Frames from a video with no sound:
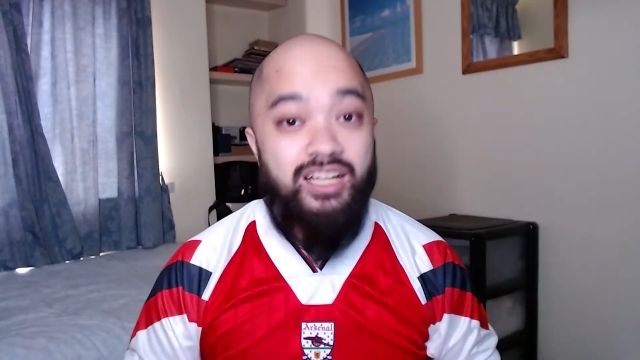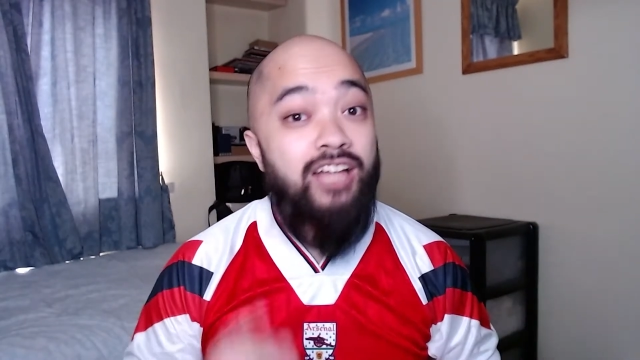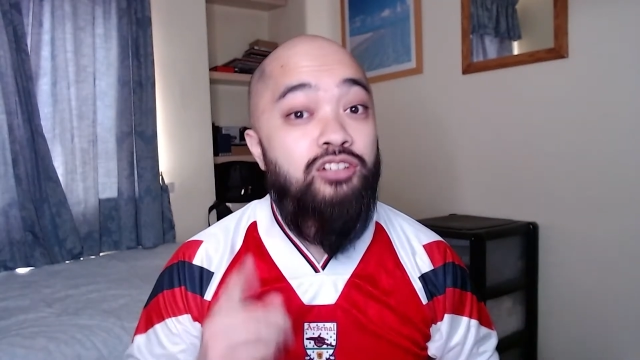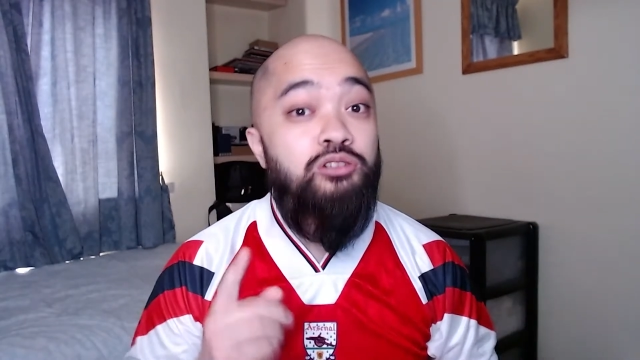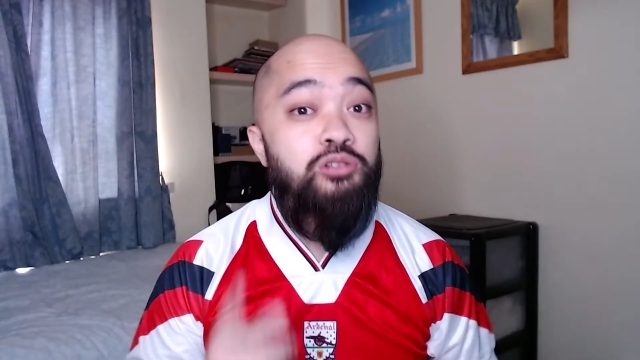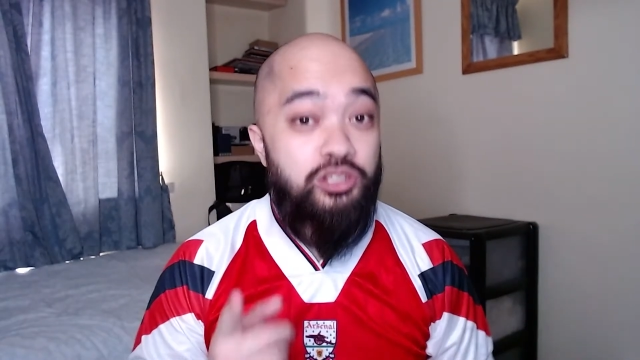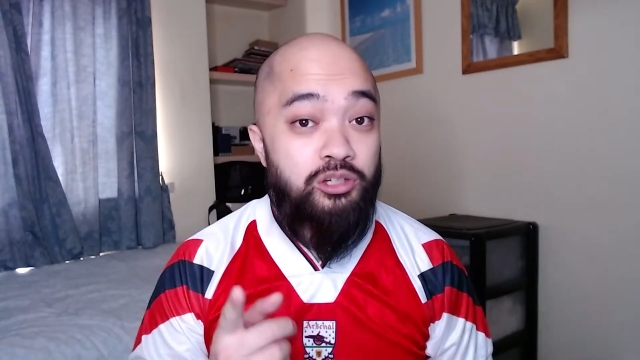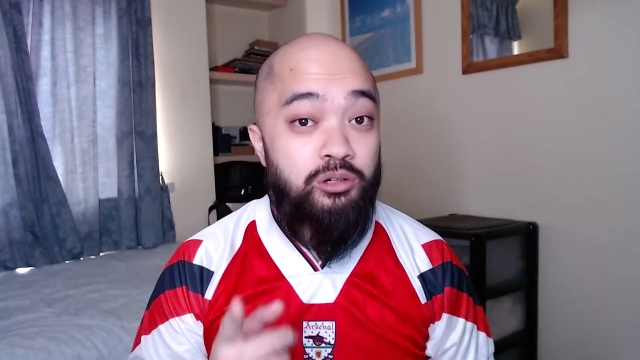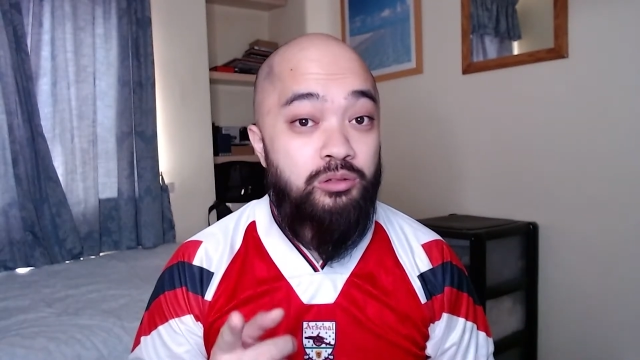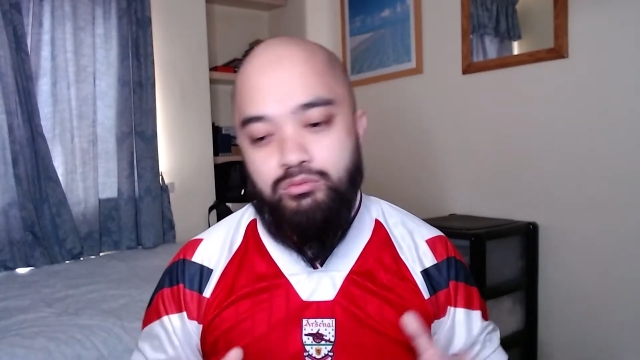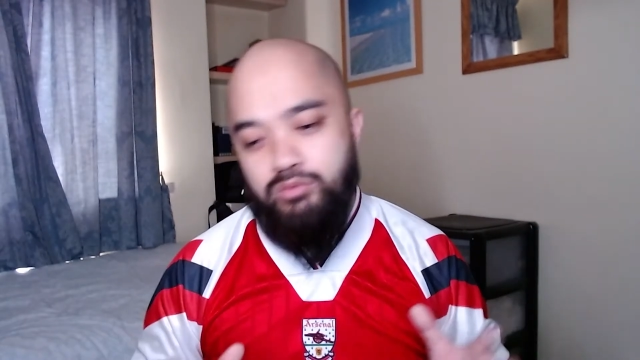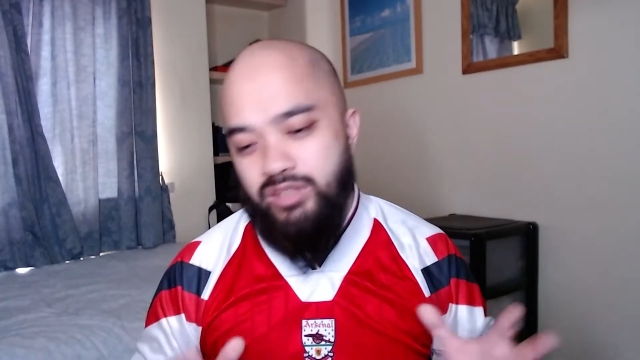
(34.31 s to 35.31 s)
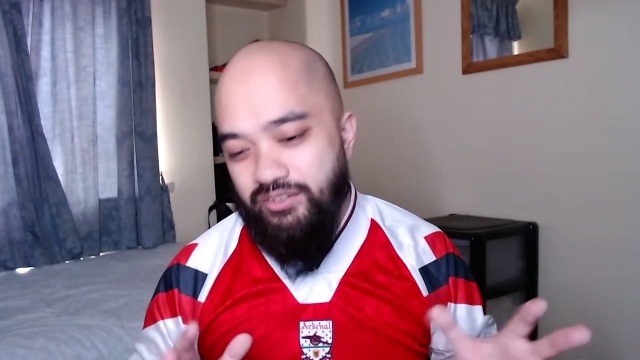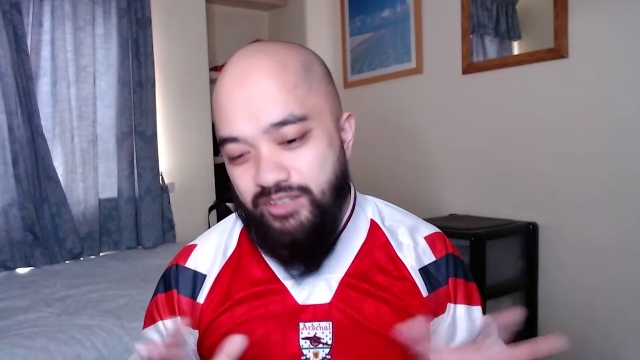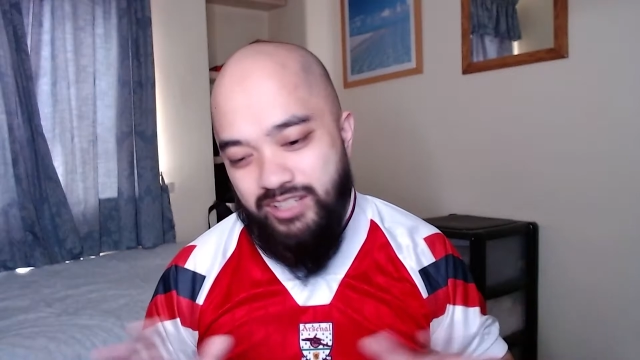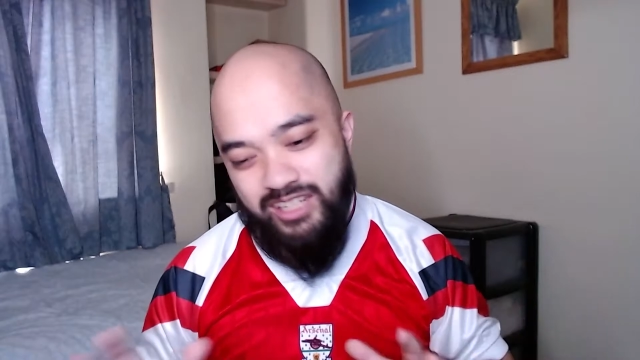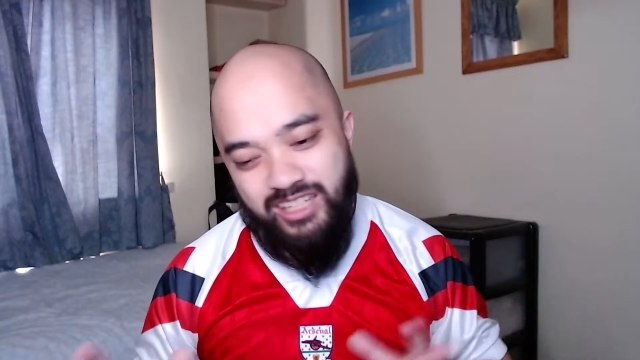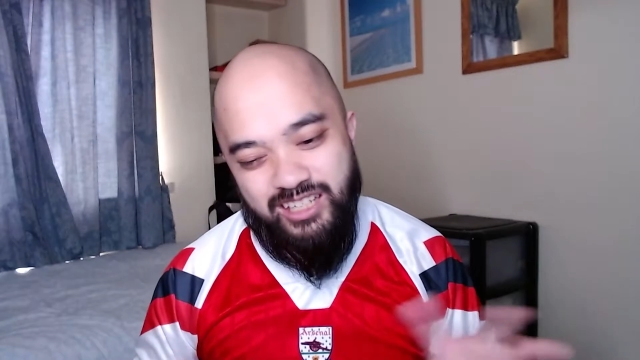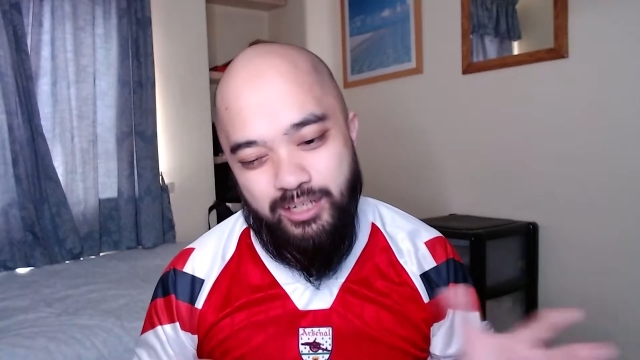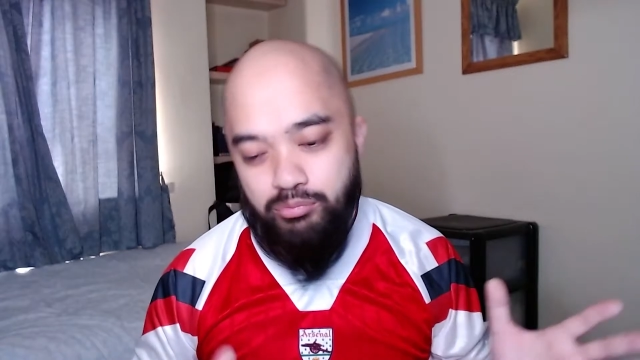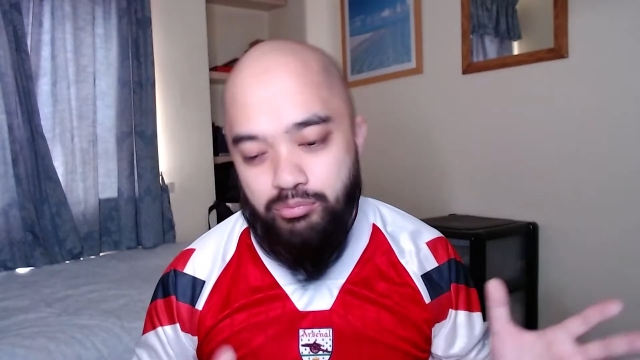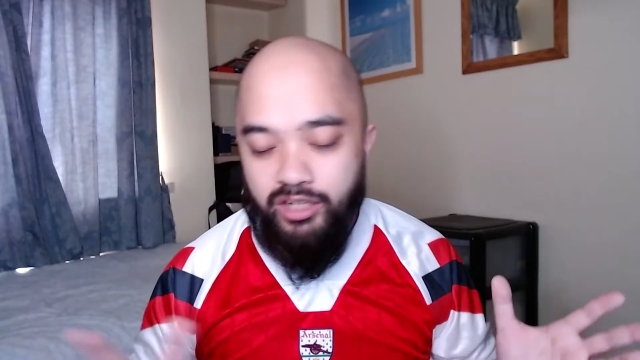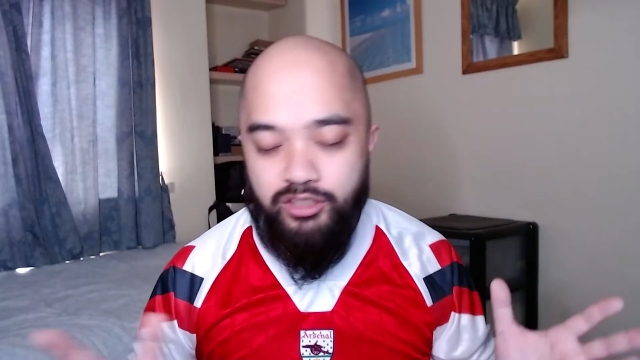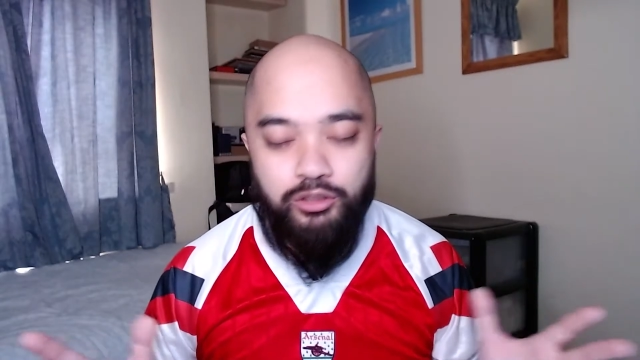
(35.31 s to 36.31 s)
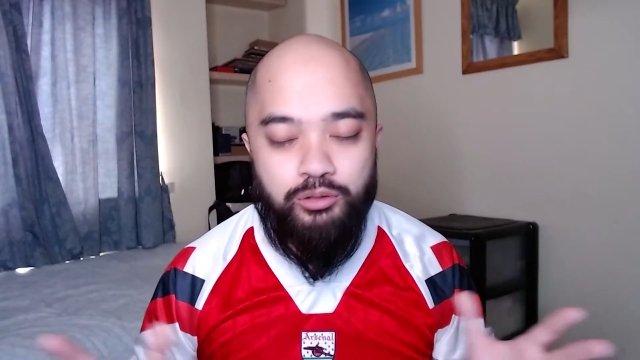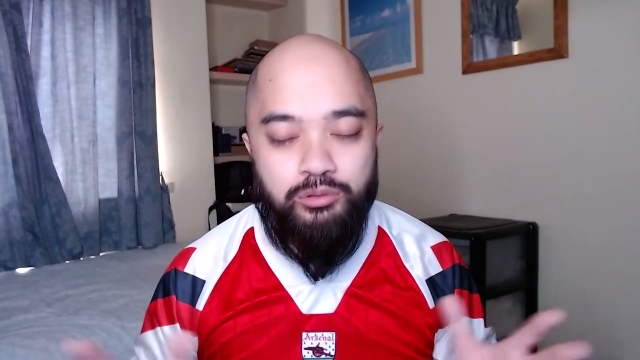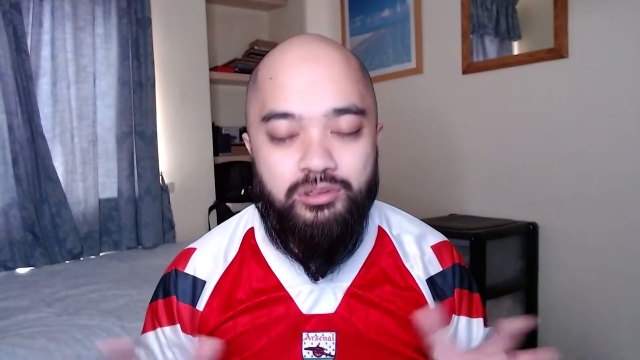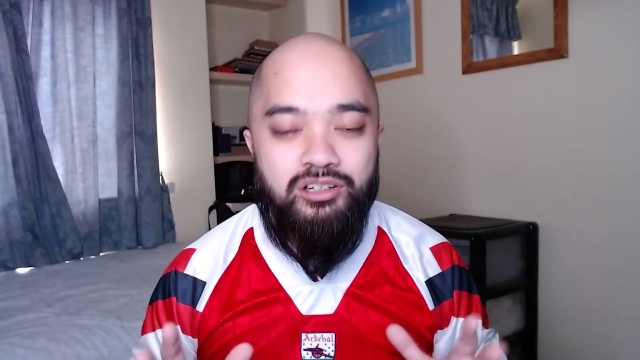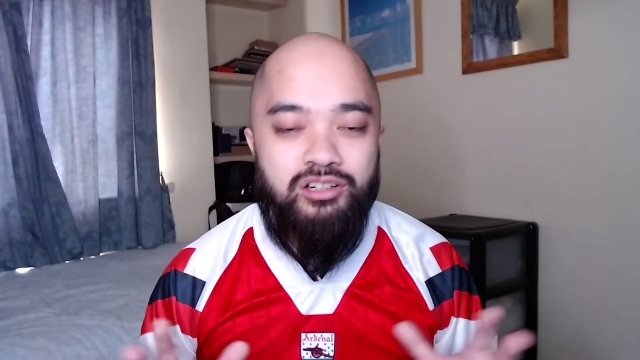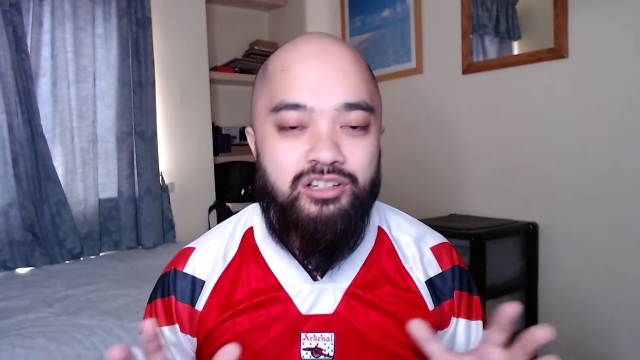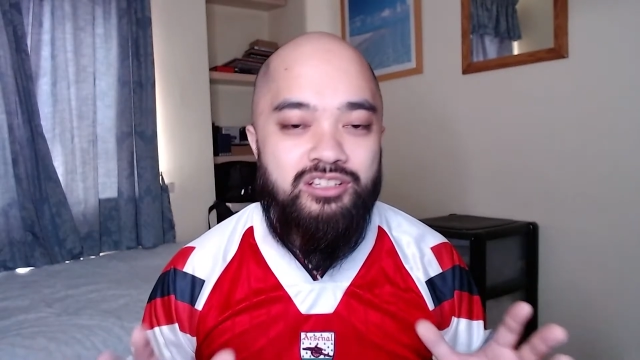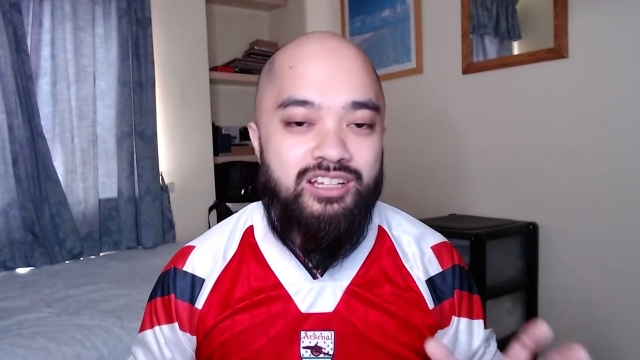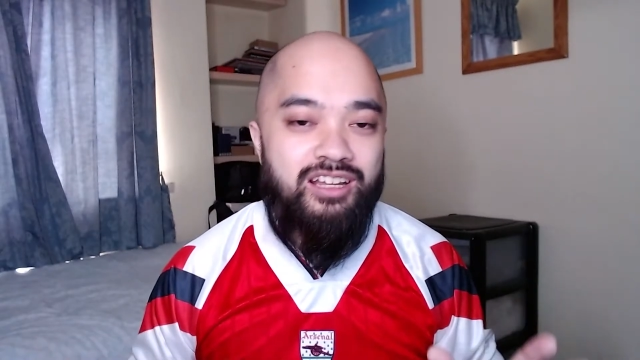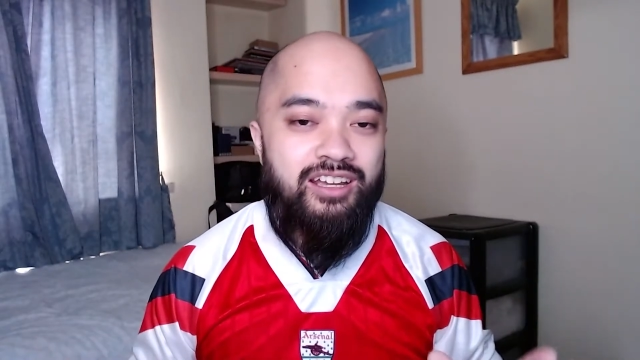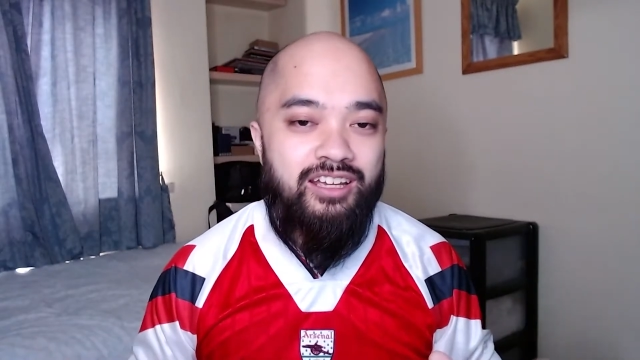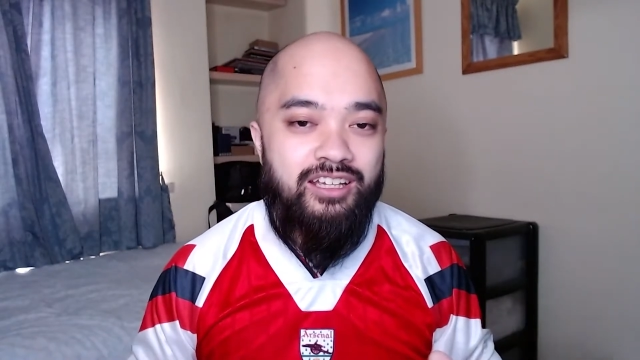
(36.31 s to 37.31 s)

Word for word: And also, whenever they get brand new cards like